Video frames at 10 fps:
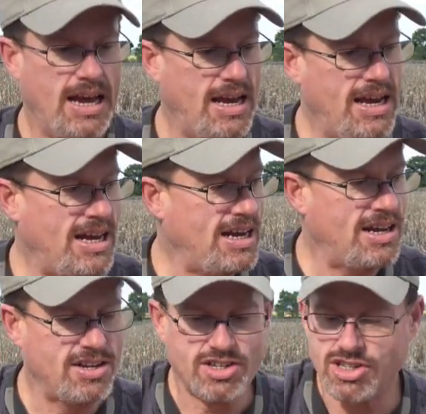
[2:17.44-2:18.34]
It
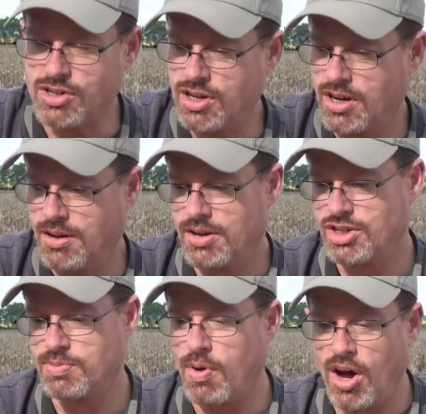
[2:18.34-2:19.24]
is
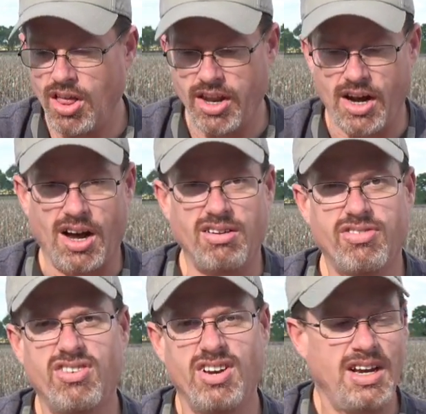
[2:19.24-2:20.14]
small
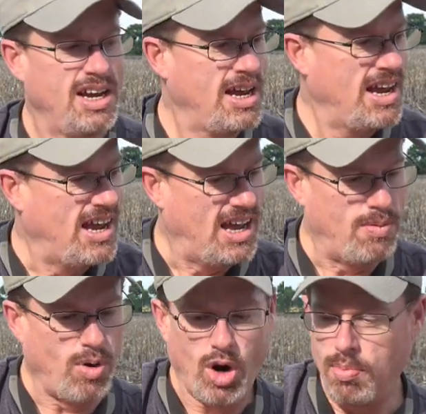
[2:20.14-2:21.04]
enough
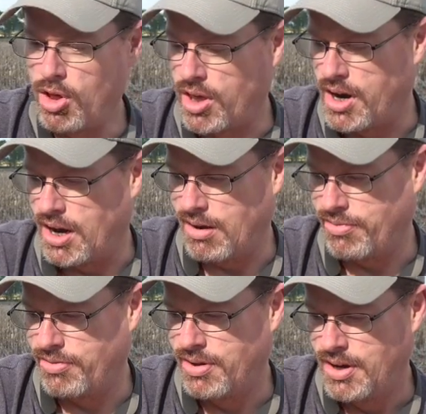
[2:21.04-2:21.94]
and mobile enough
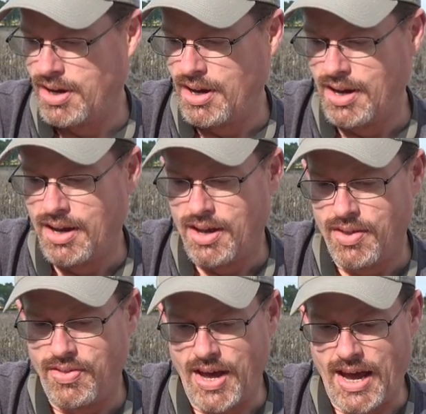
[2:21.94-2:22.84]

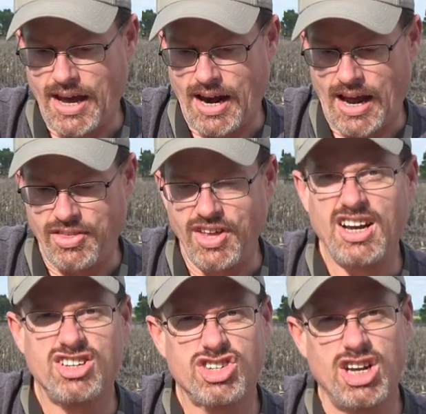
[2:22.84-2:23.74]
that I
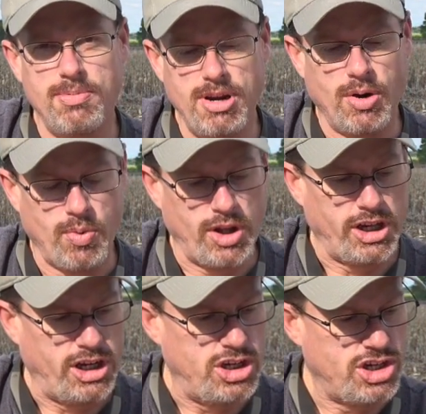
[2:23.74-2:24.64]
think it's going to be a
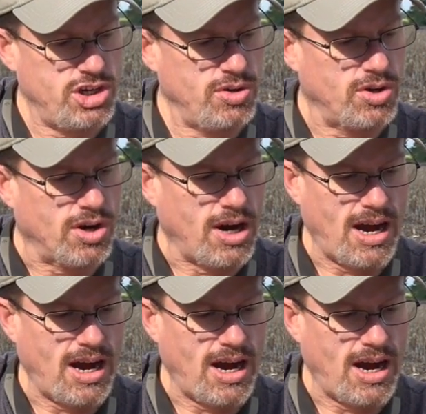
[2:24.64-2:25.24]
really good shooter.